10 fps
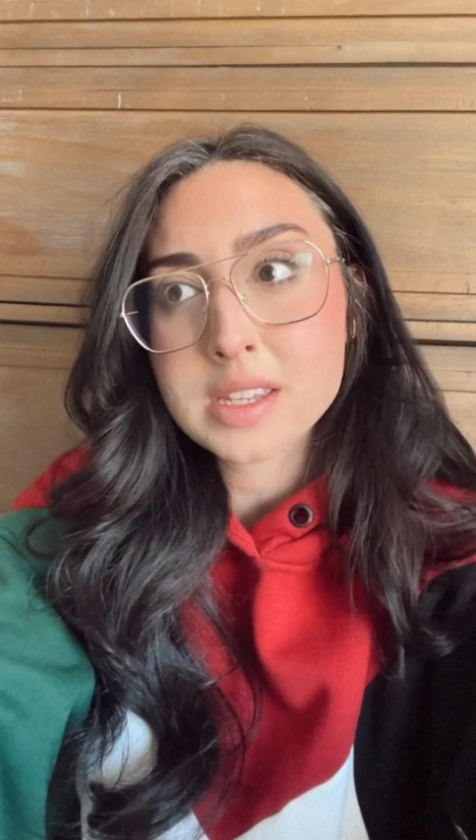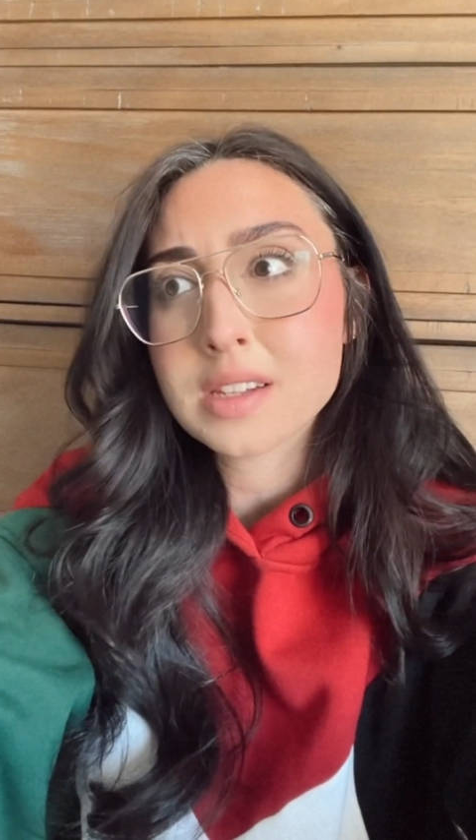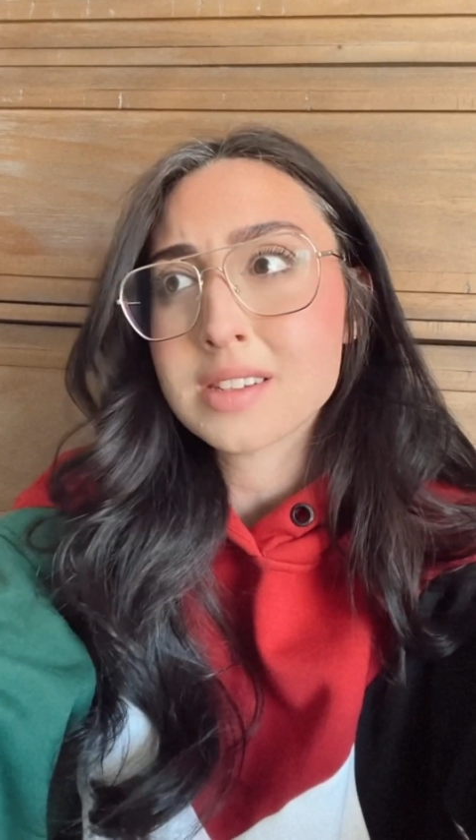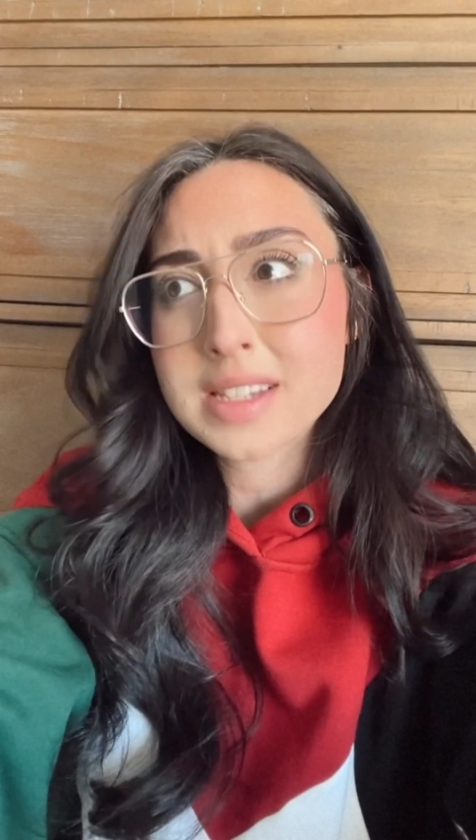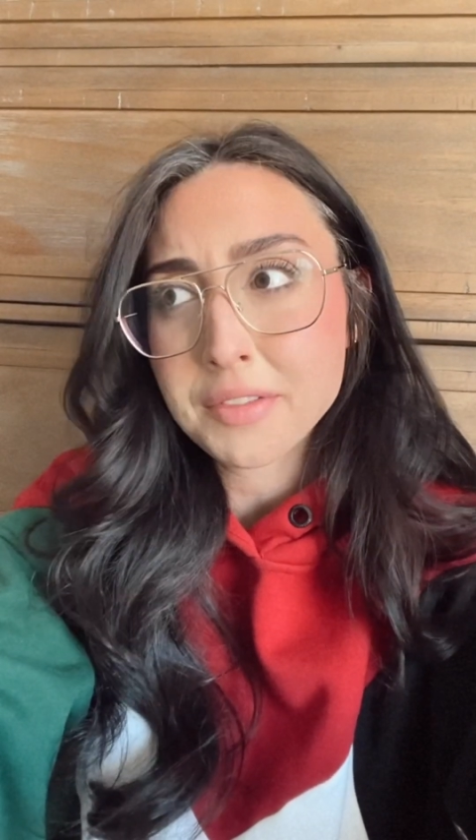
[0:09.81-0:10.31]

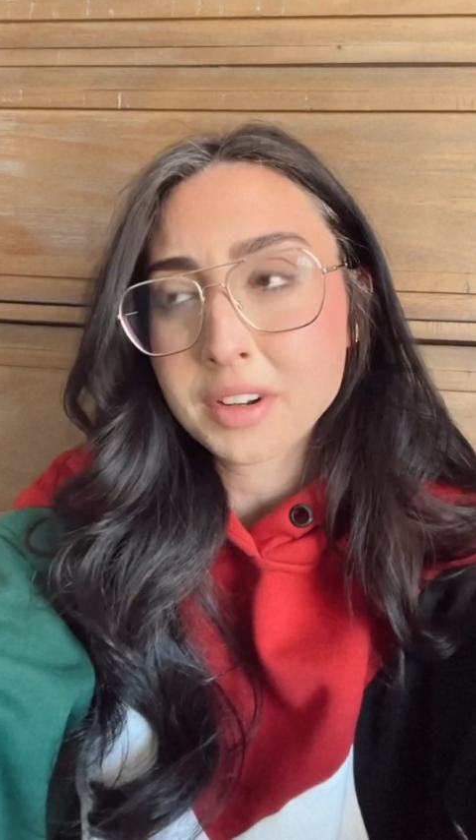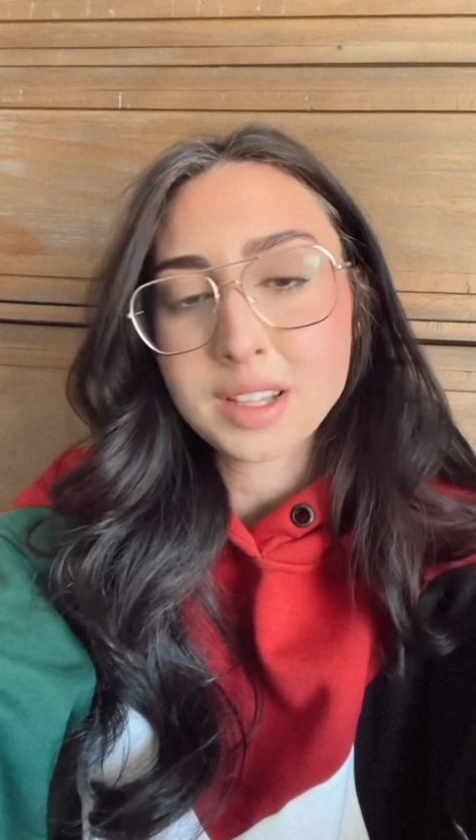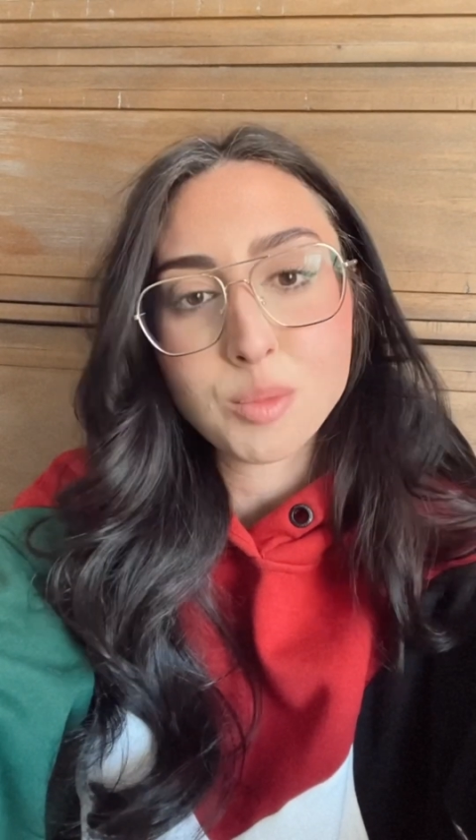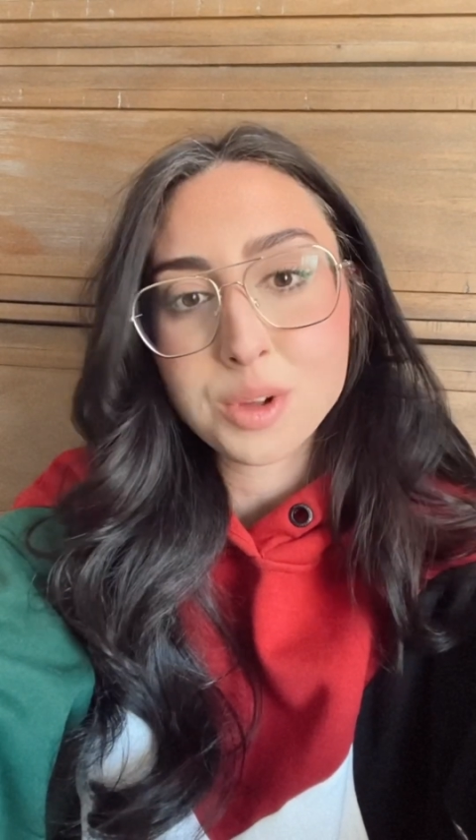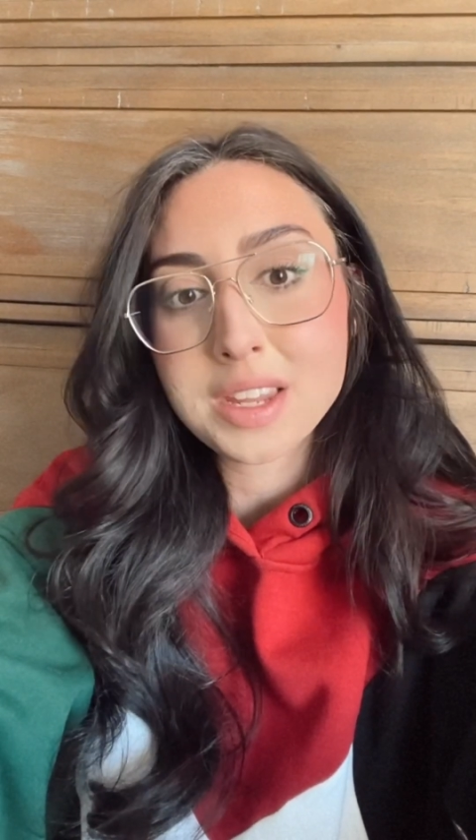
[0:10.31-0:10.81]
and definitely
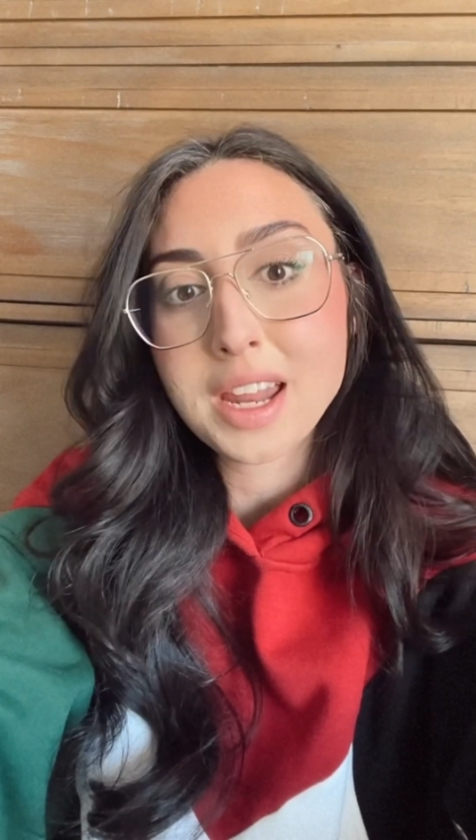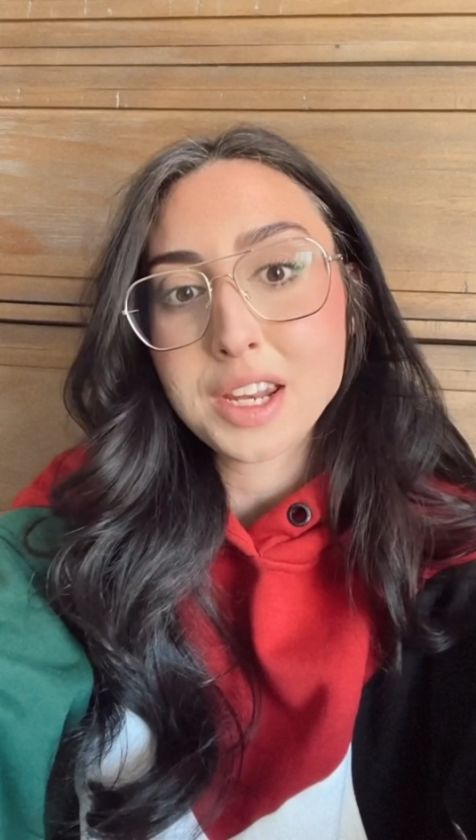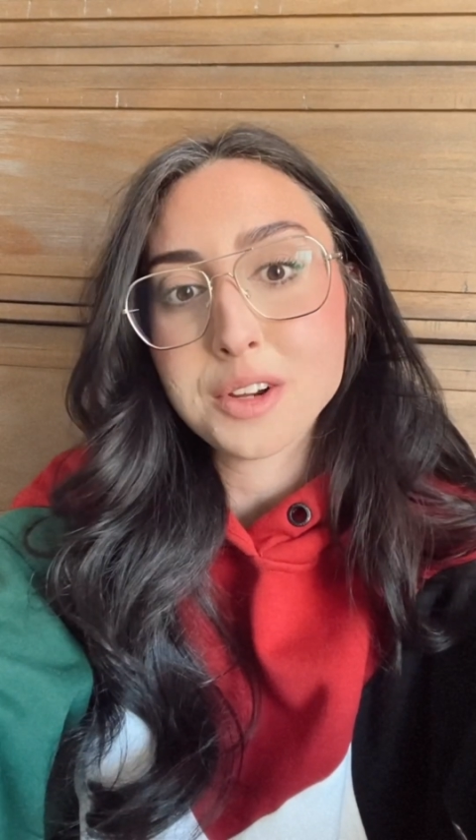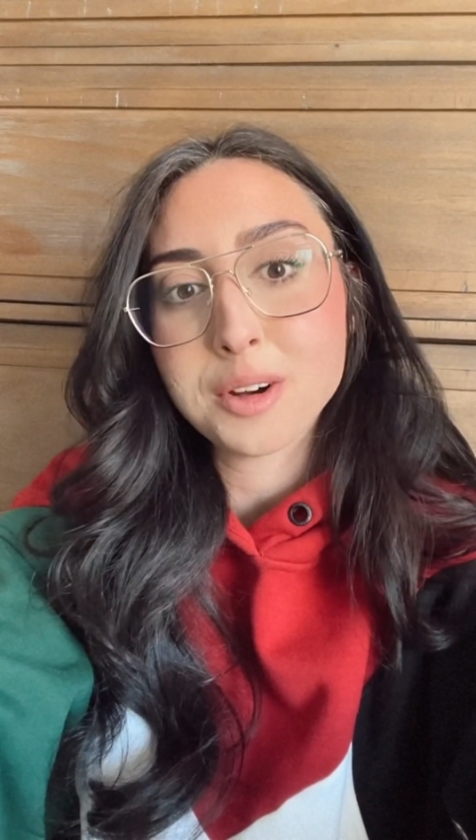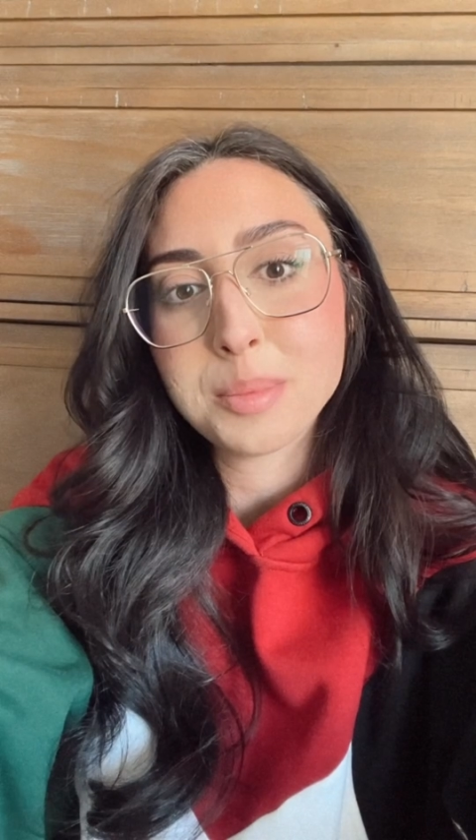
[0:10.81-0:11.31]
more than any
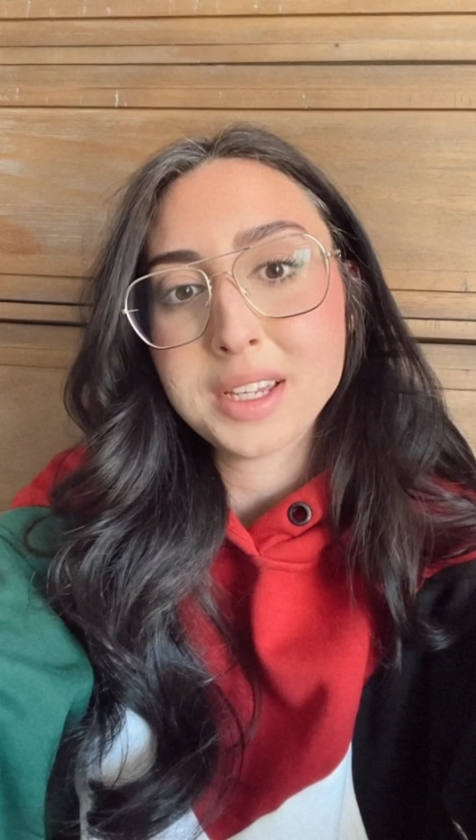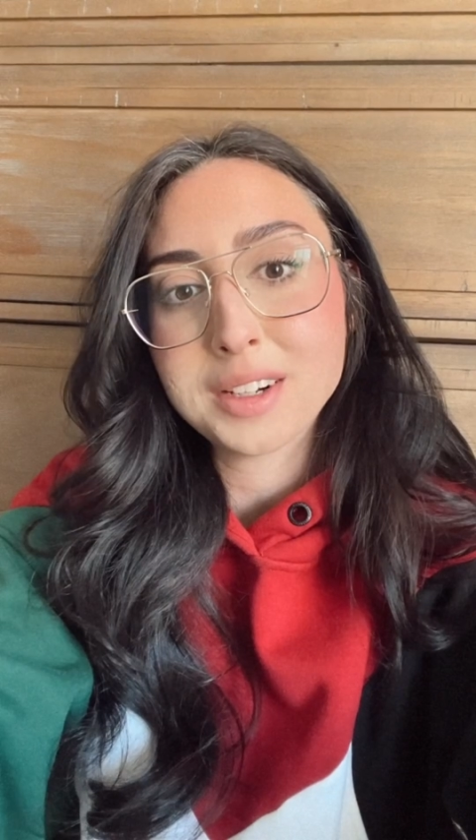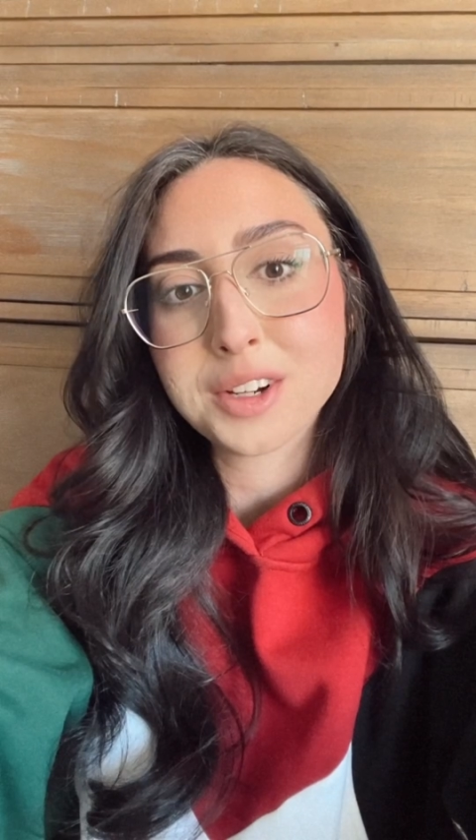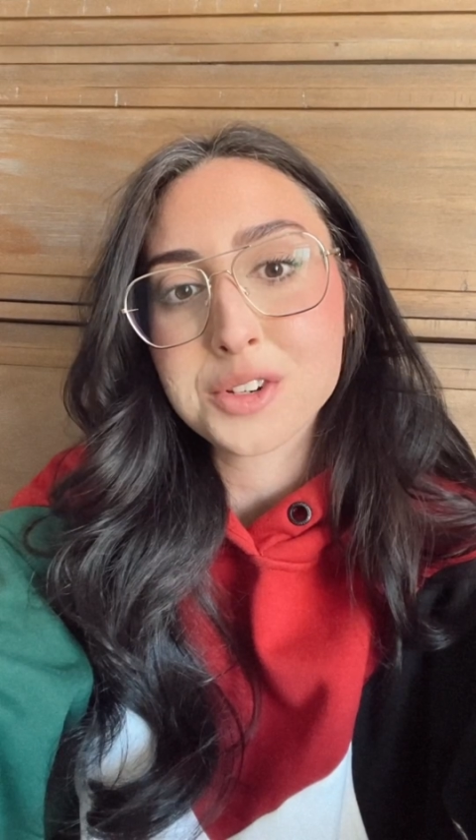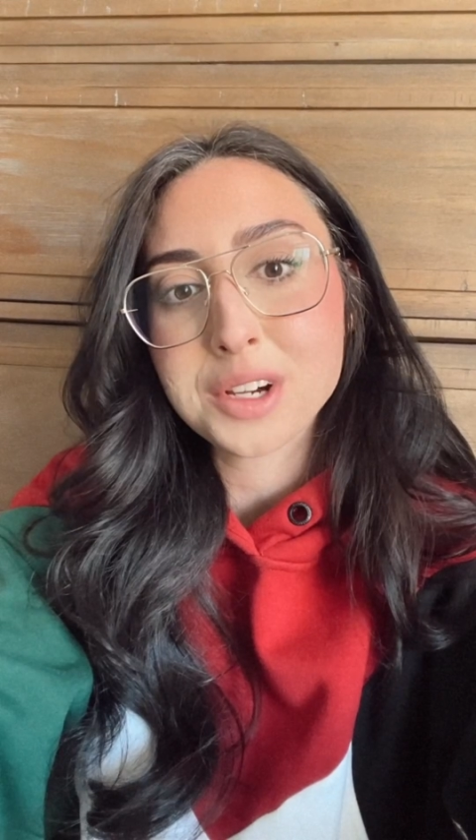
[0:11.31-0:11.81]
European
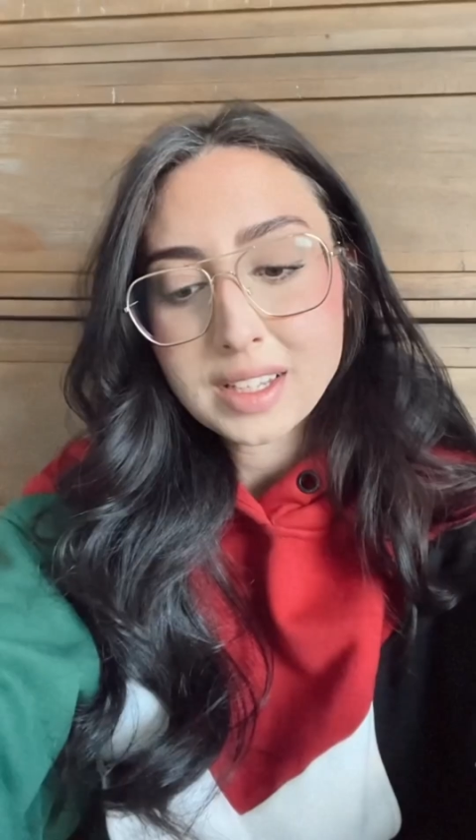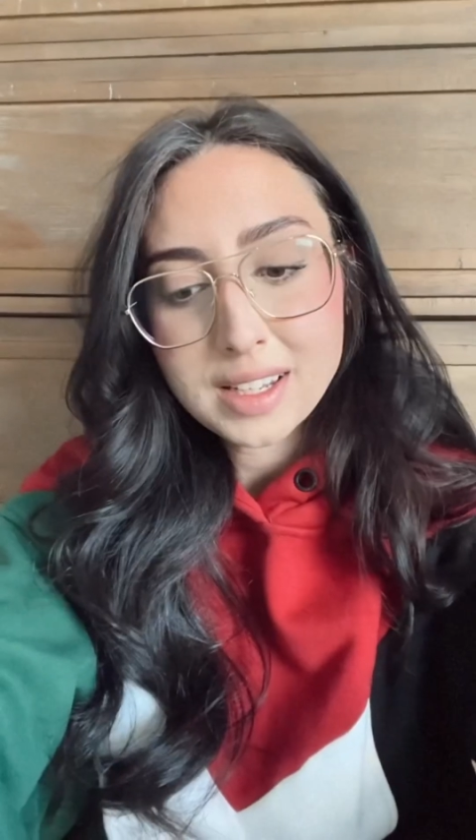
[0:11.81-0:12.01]
country.